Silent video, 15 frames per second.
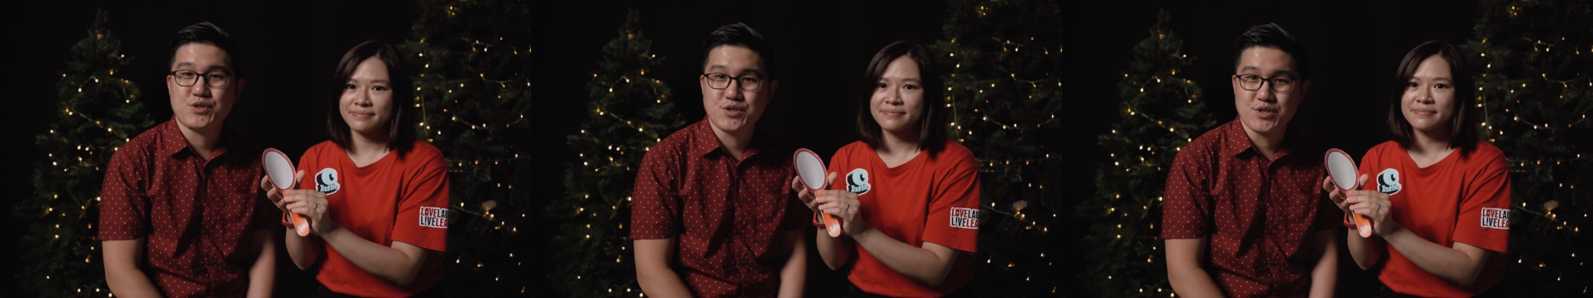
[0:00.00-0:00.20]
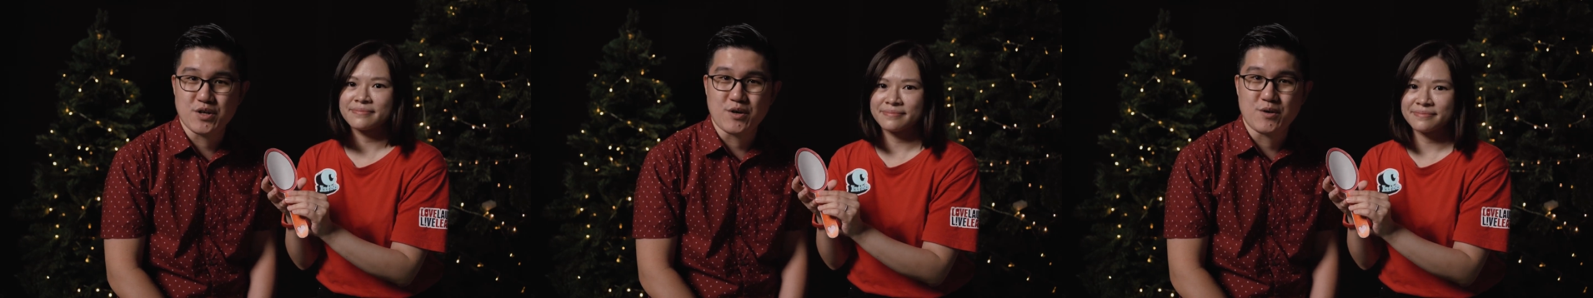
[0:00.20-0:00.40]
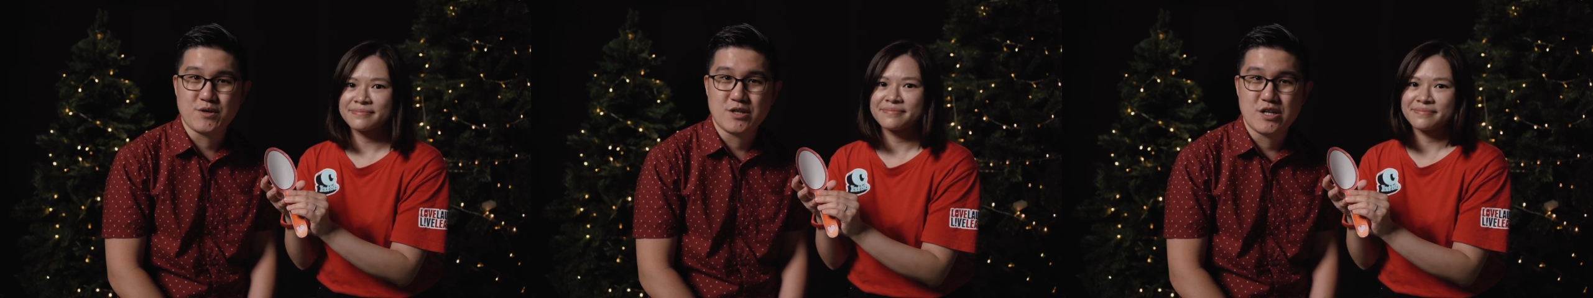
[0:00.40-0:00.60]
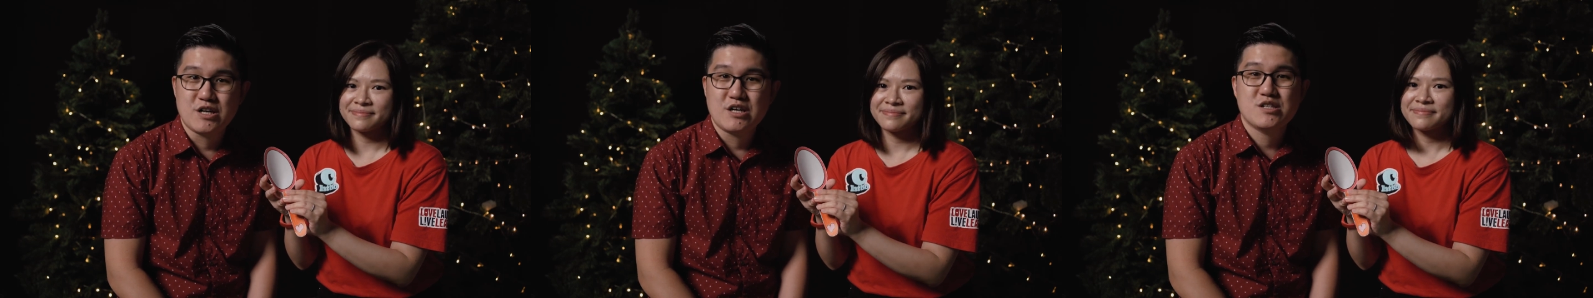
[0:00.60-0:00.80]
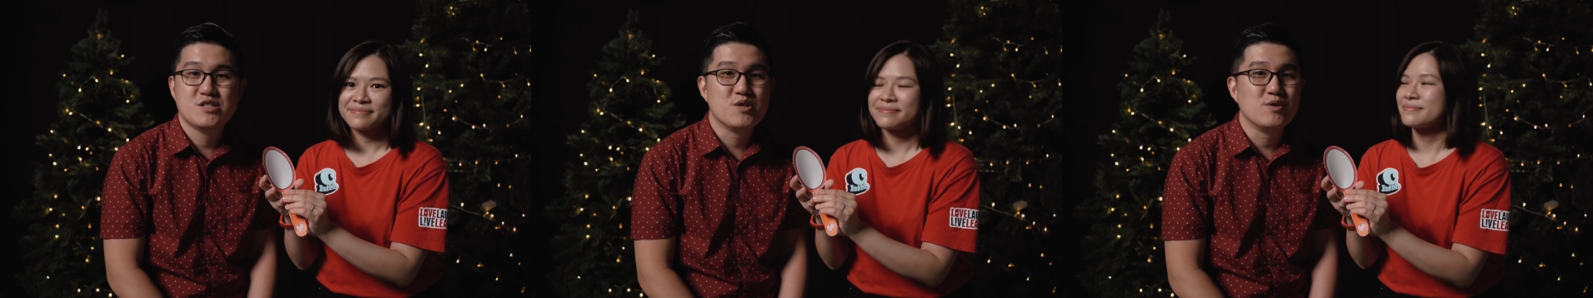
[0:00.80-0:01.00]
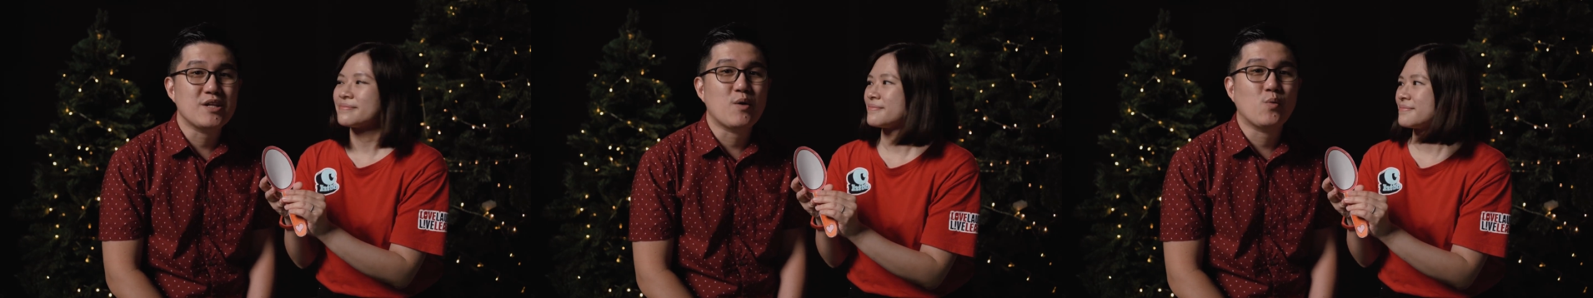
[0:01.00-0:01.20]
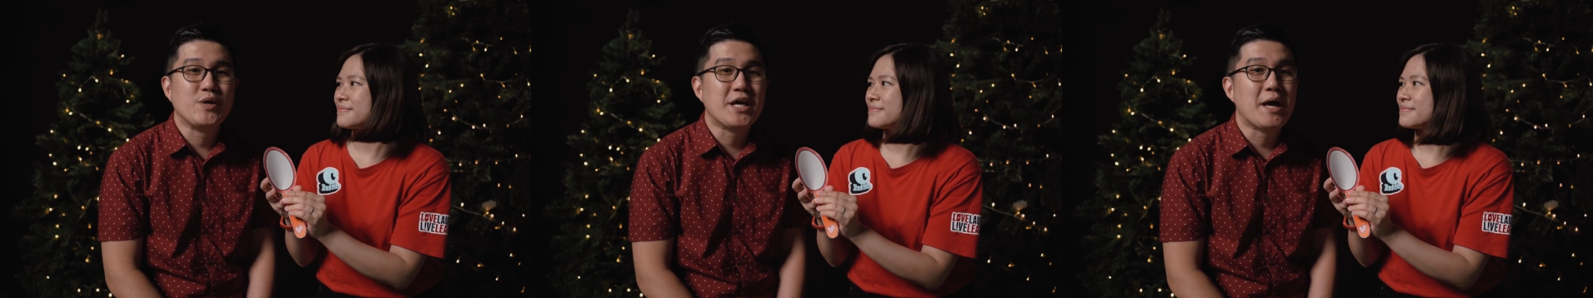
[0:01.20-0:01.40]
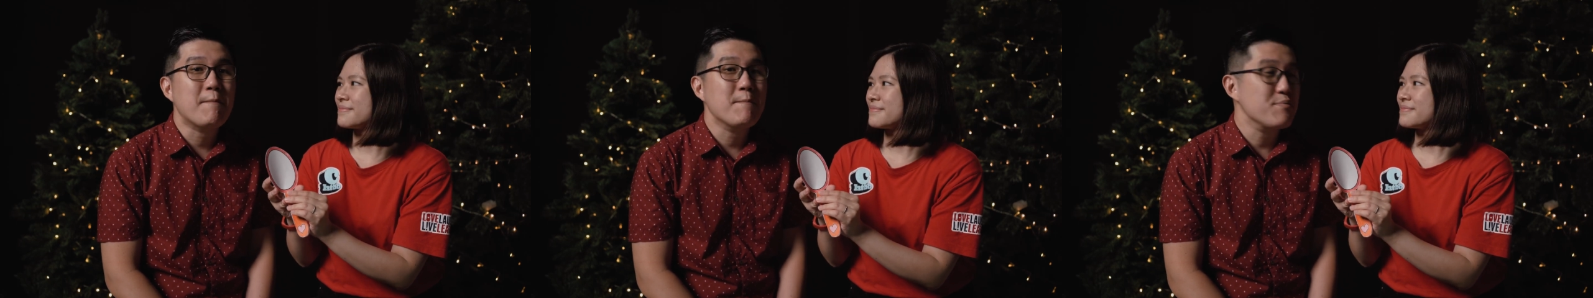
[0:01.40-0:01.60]
Speaker 1: you go so that we
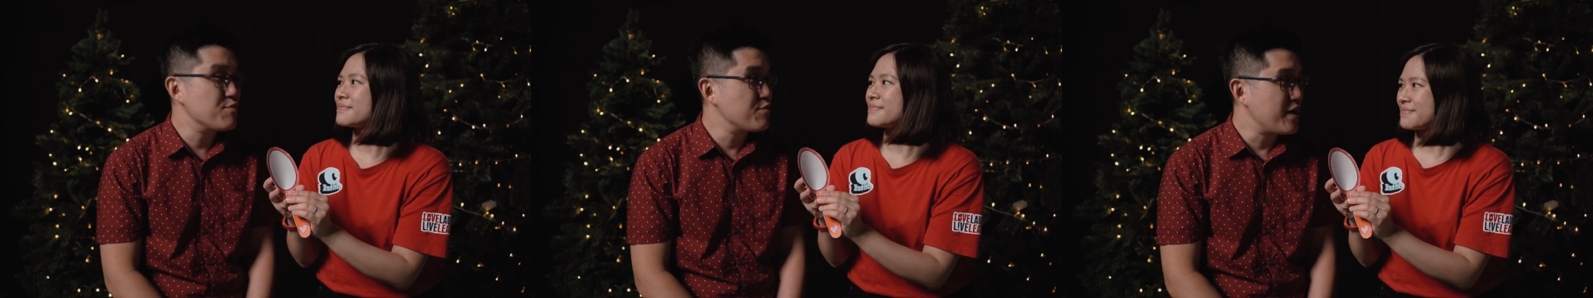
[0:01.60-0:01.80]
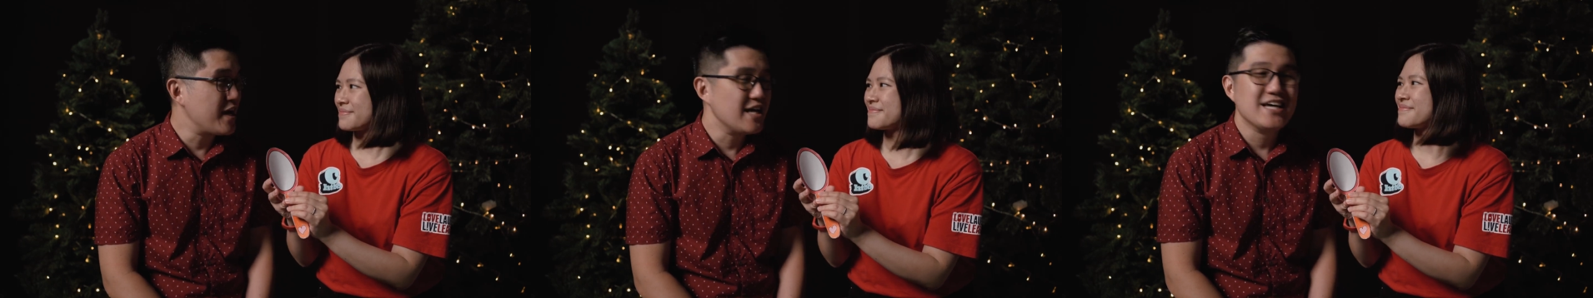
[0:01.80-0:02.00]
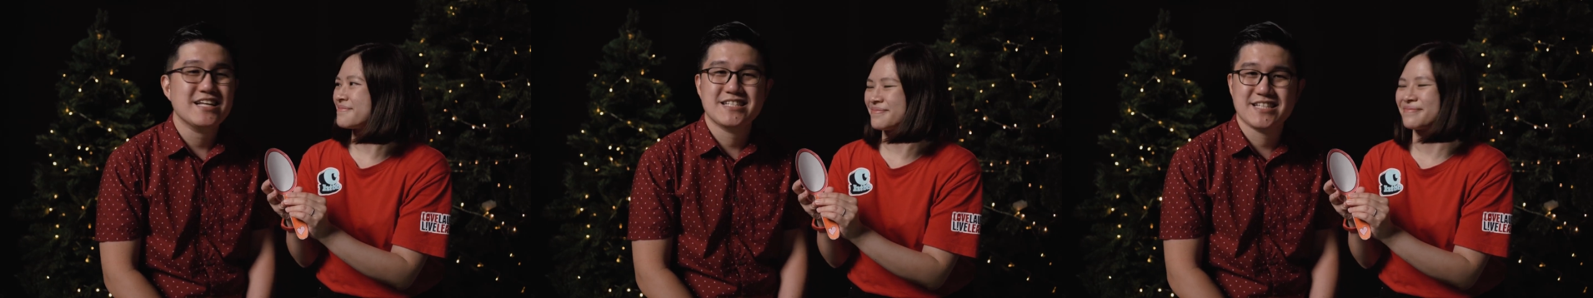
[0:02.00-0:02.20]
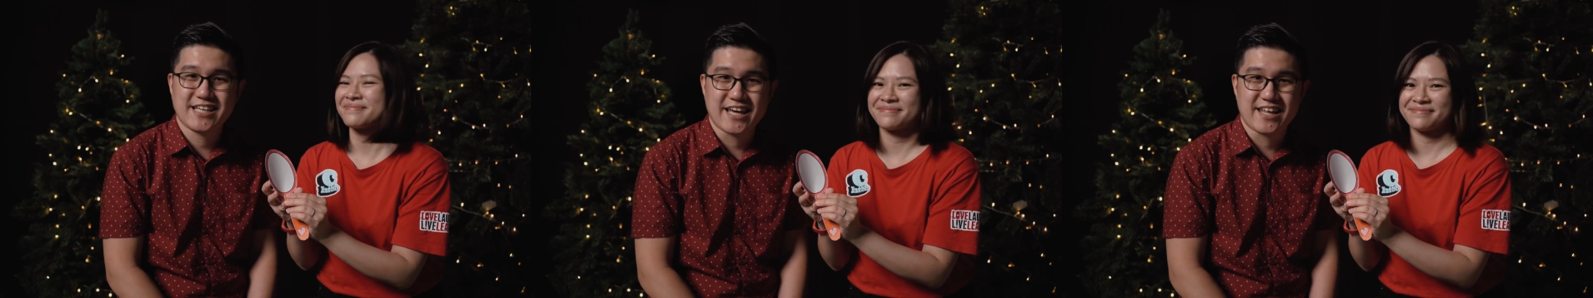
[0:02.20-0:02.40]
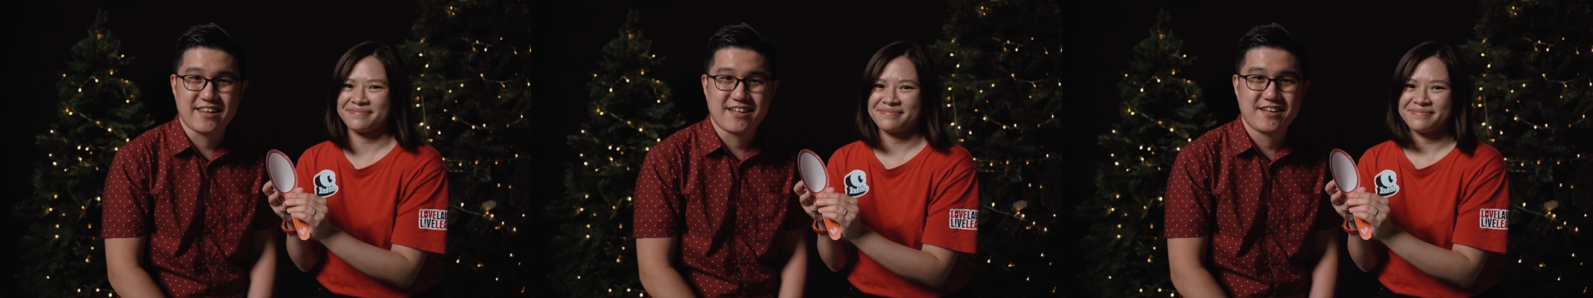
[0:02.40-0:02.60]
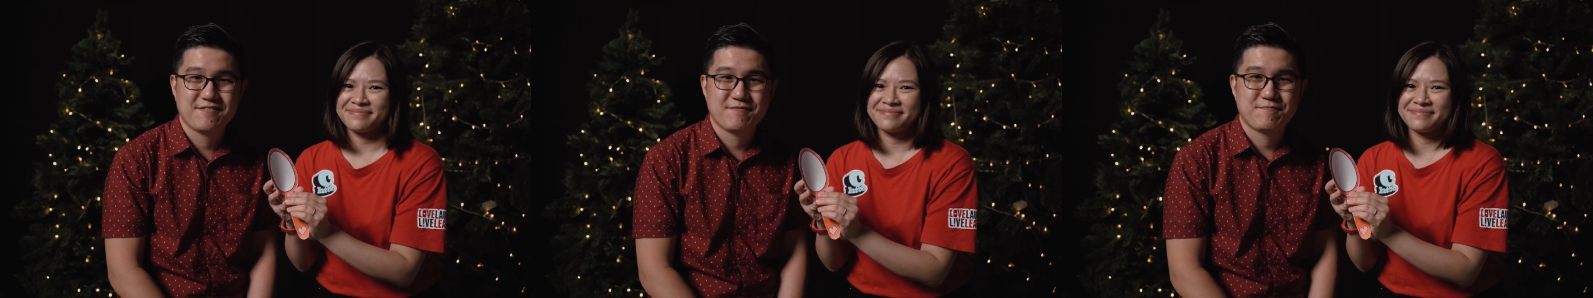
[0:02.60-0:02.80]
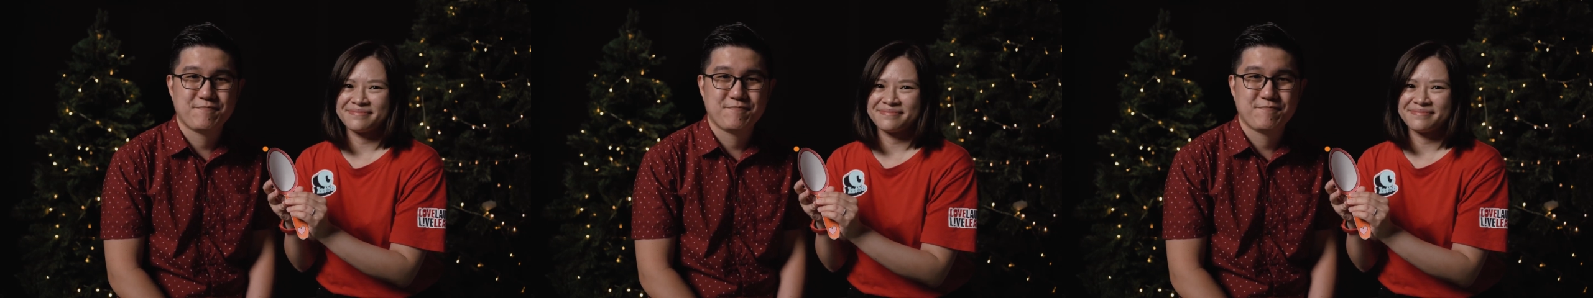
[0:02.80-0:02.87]
can pray together.